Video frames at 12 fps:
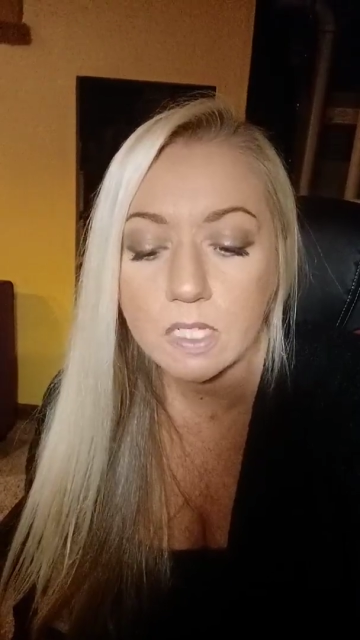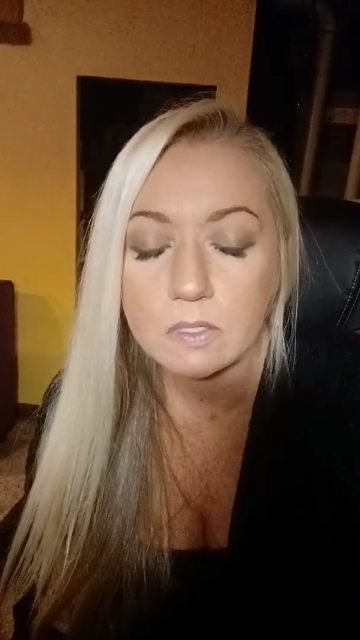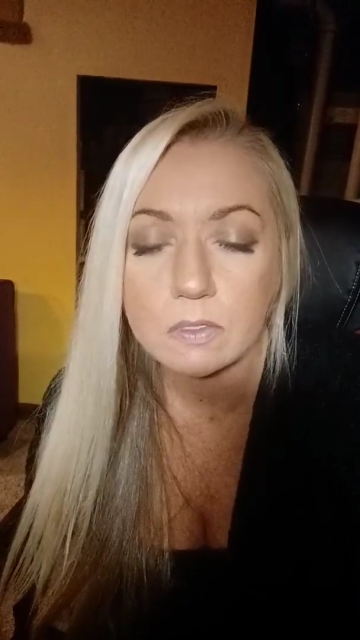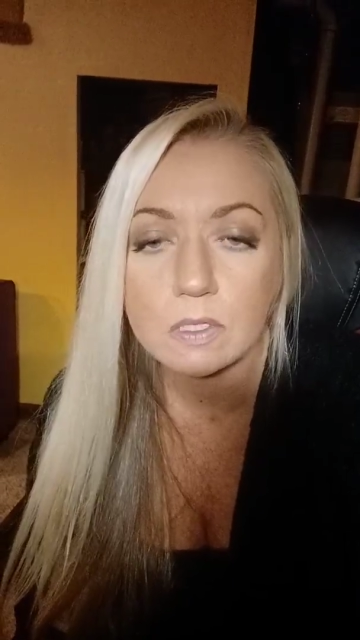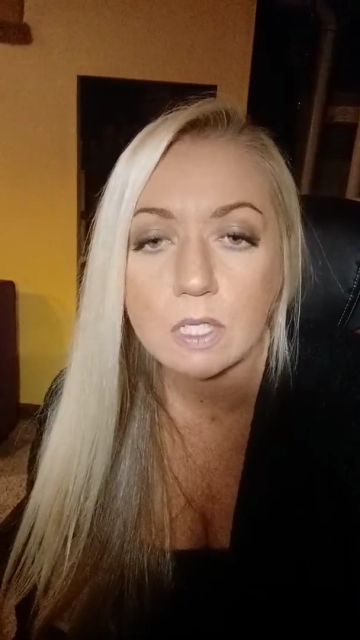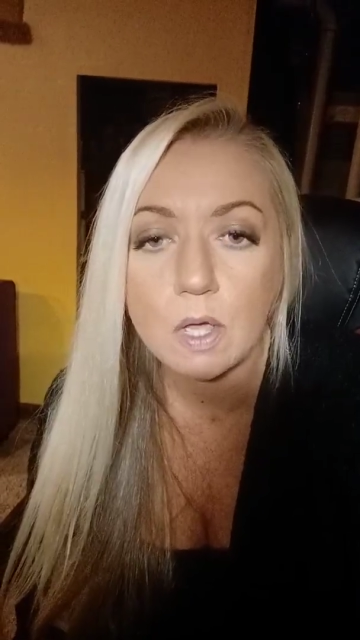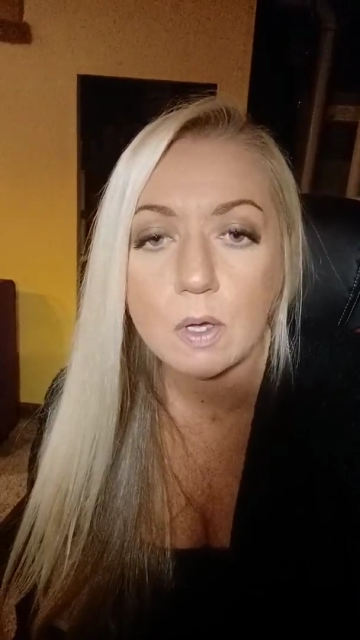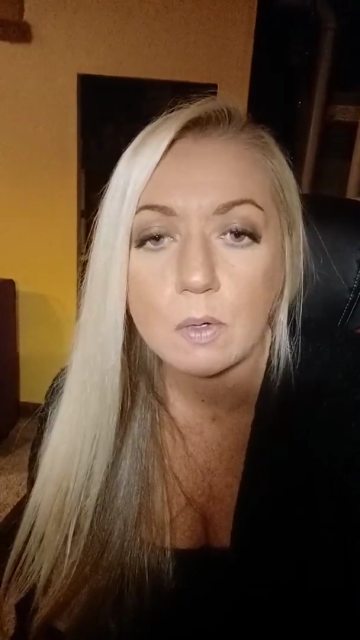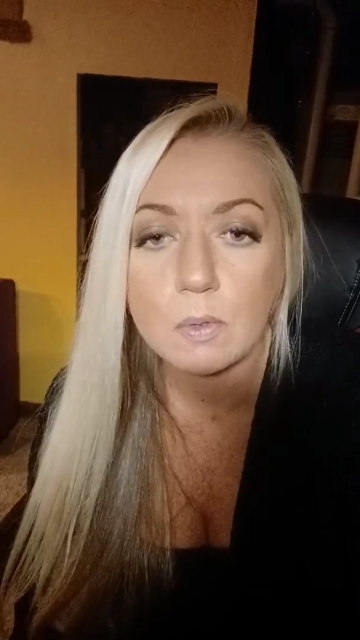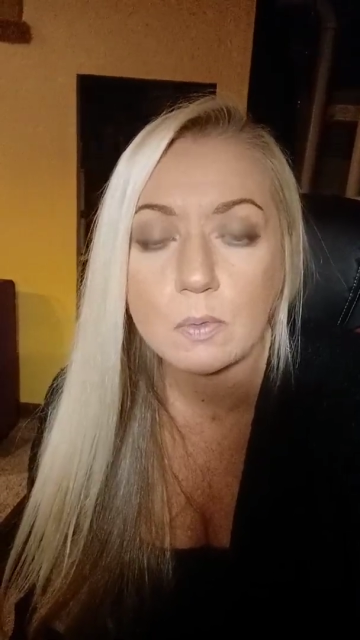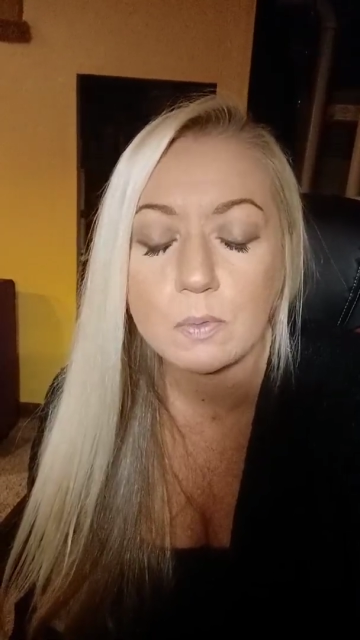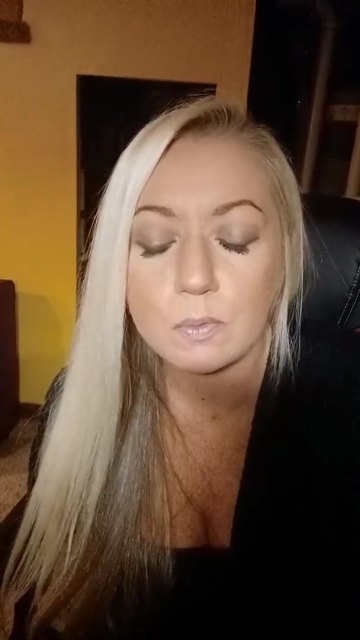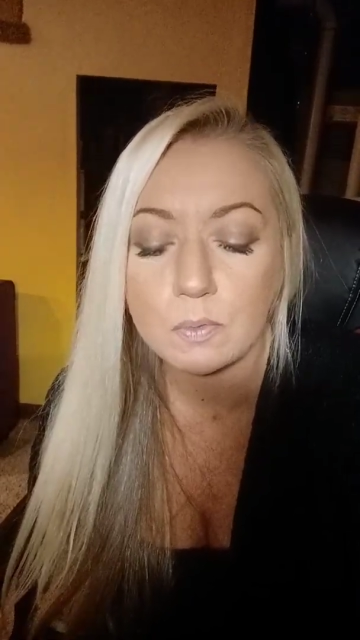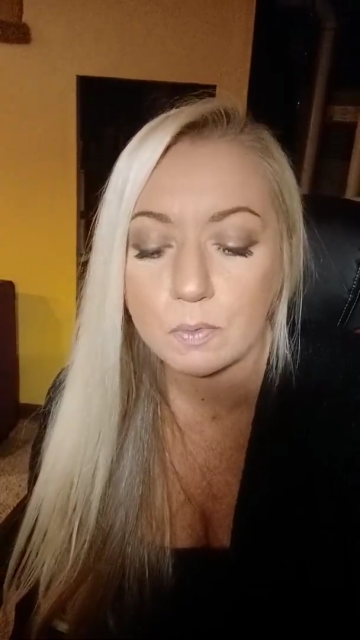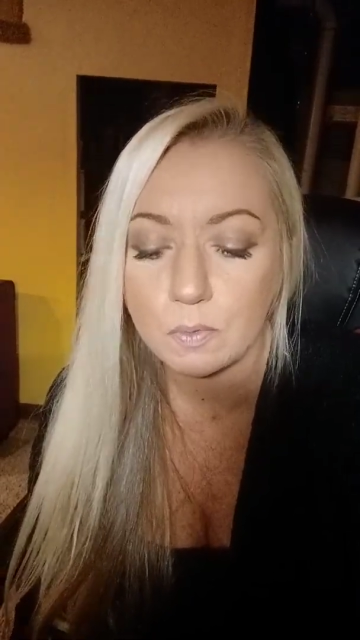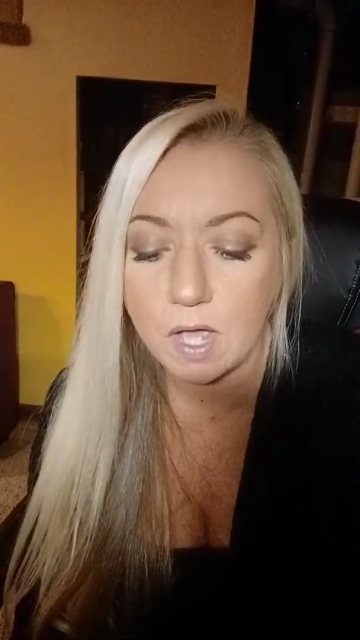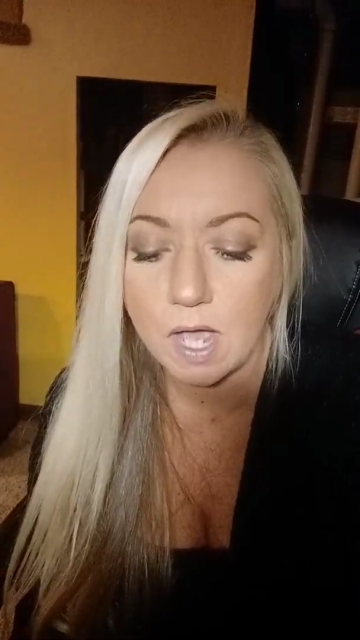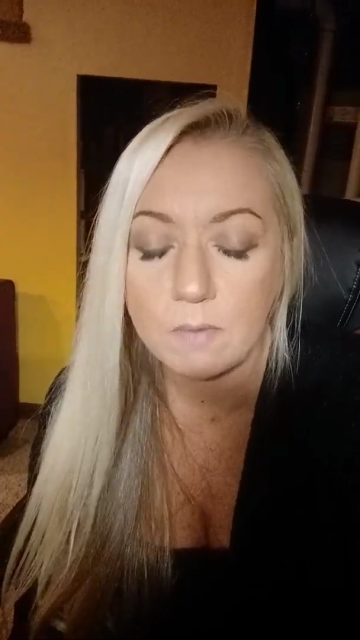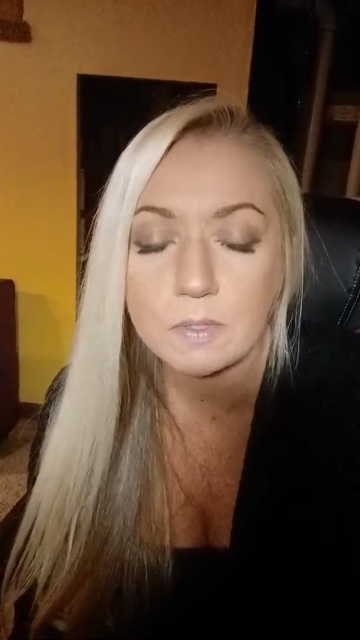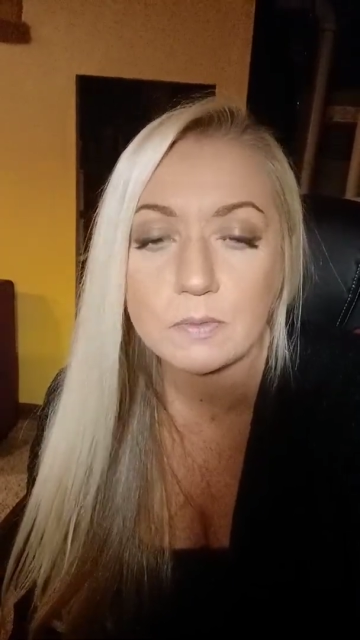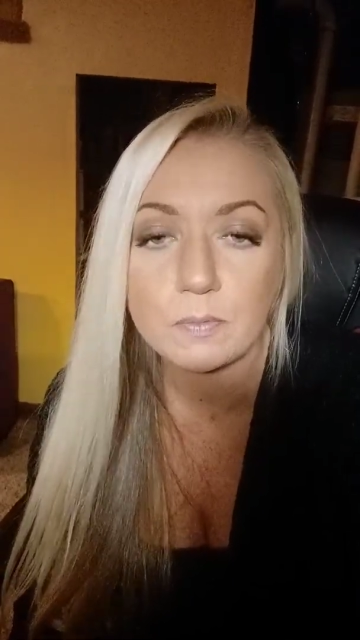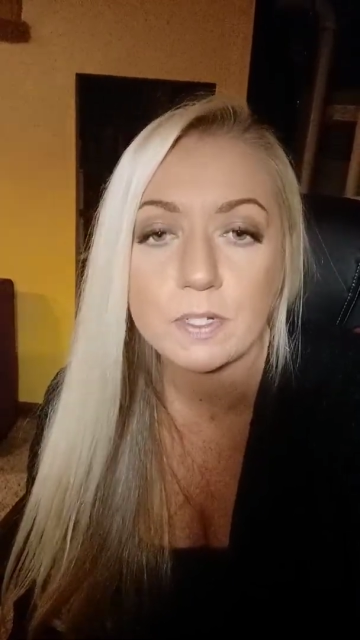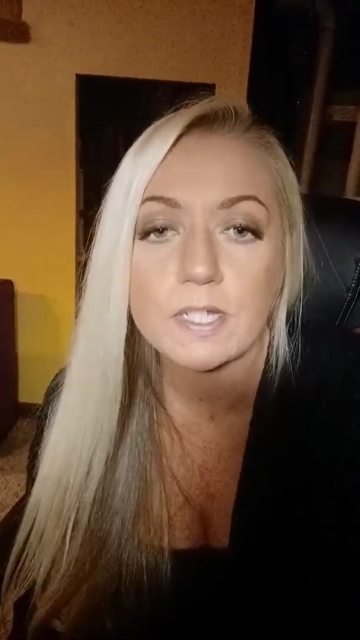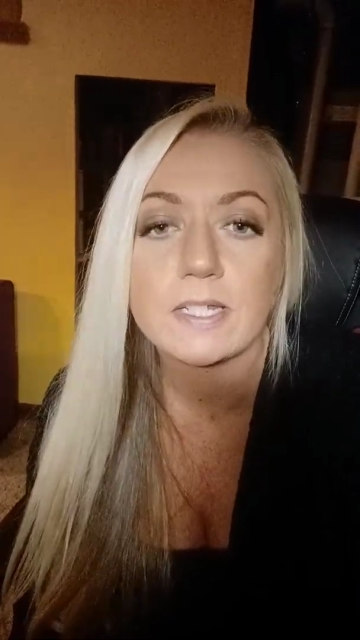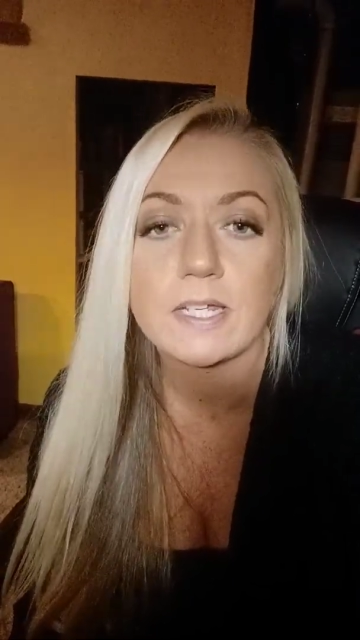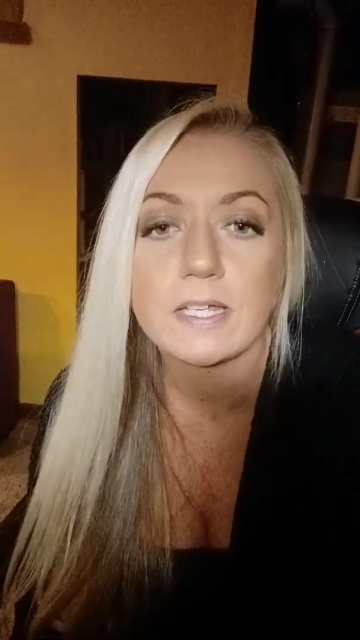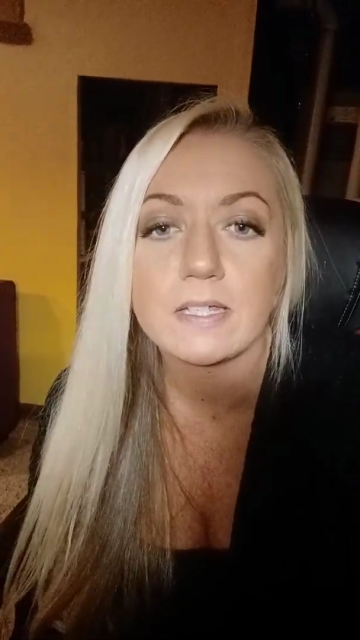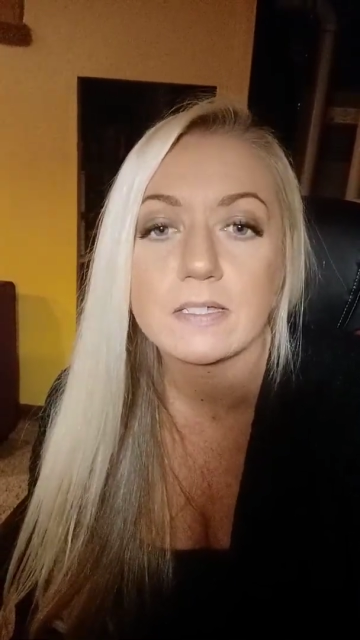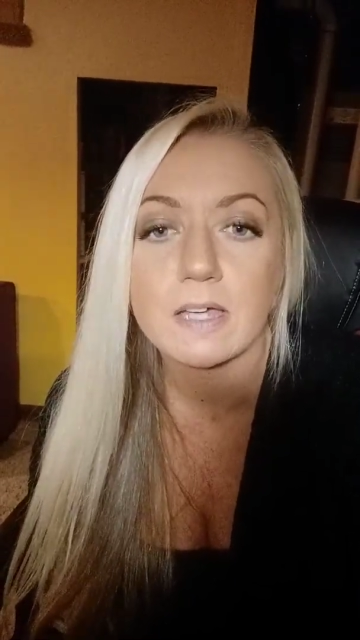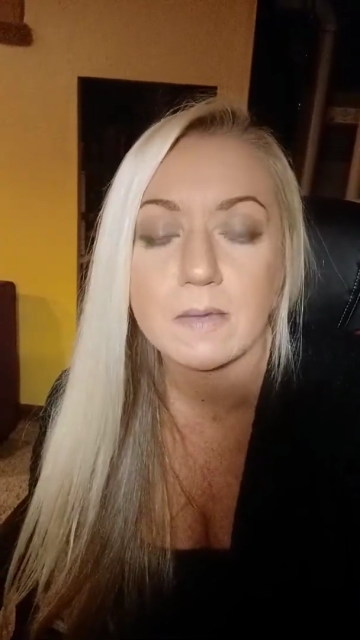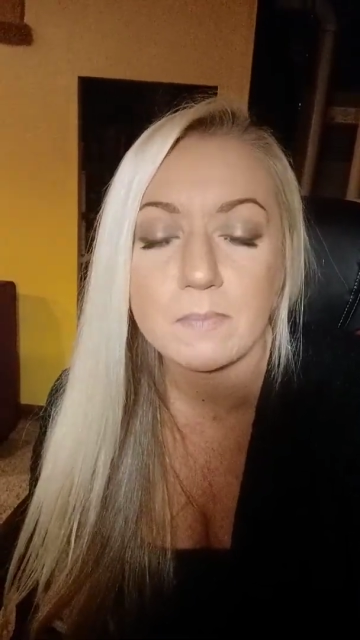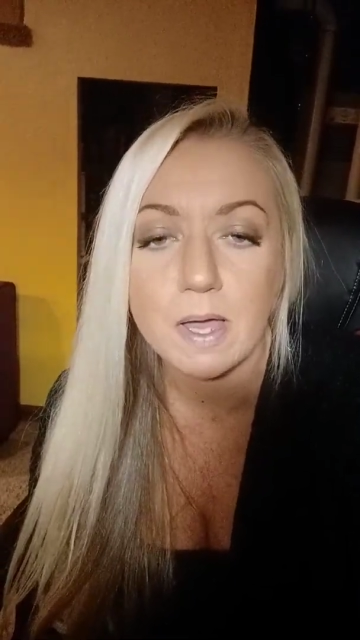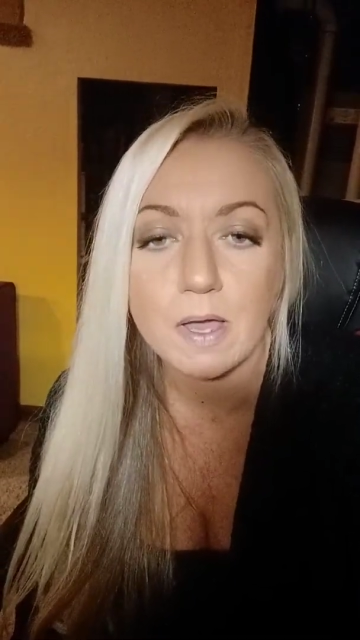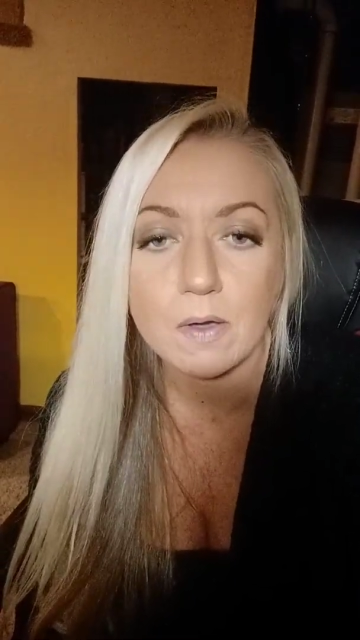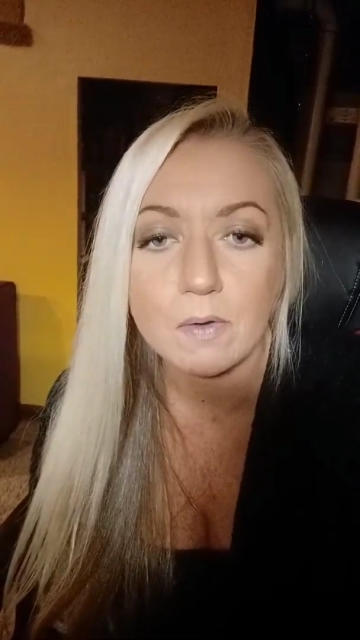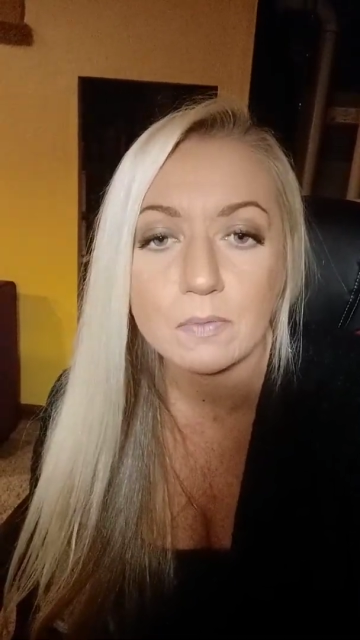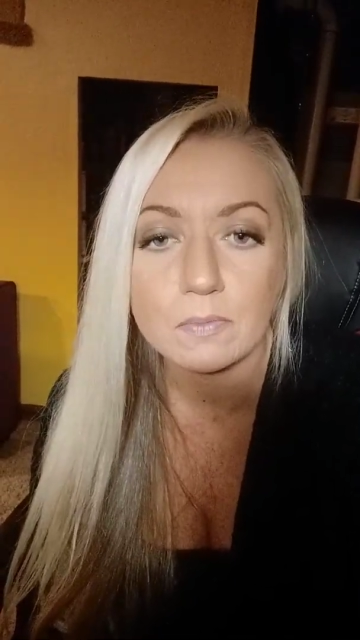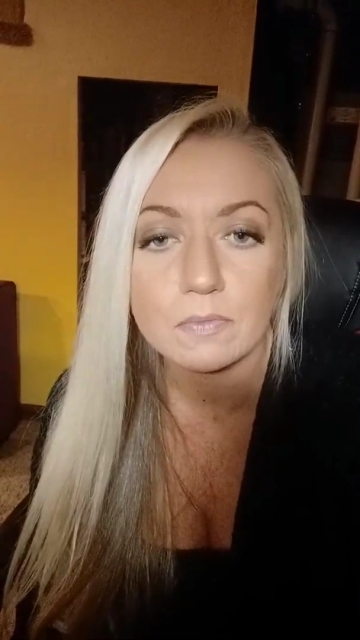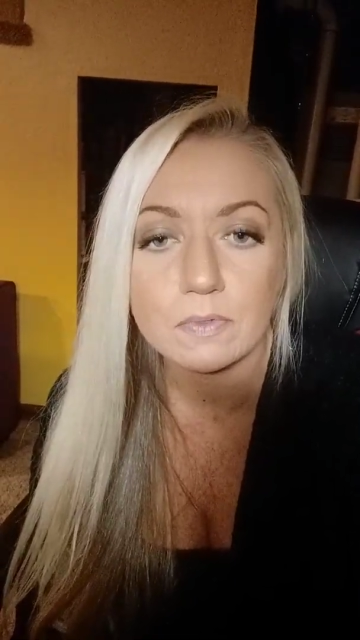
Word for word: So I was reading about,